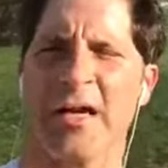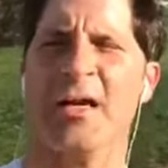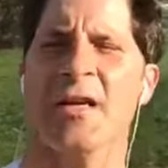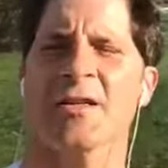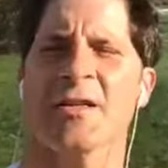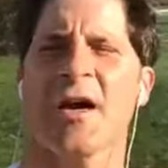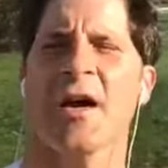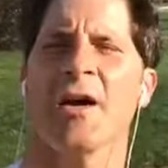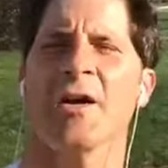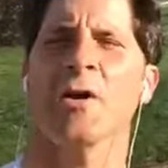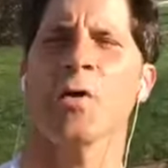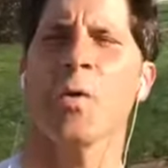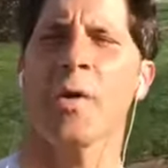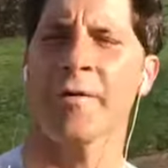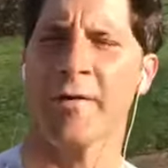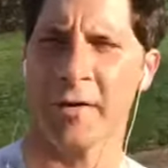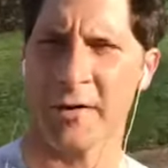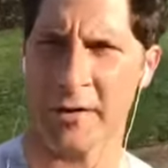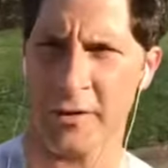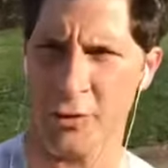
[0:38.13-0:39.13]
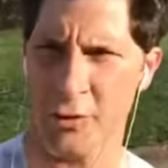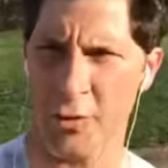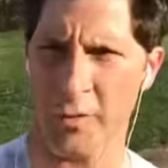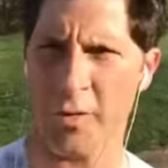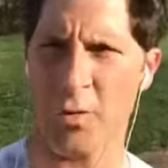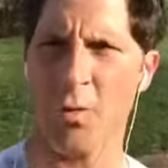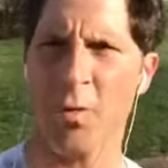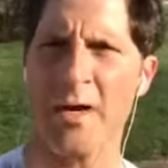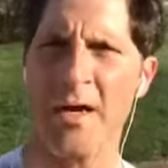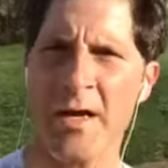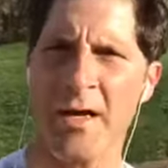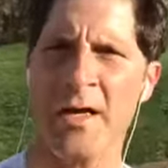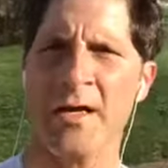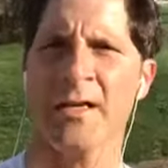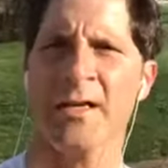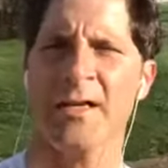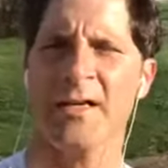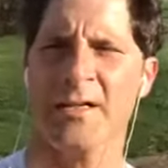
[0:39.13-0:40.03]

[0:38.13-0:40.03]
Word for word: it is unequivocally true that we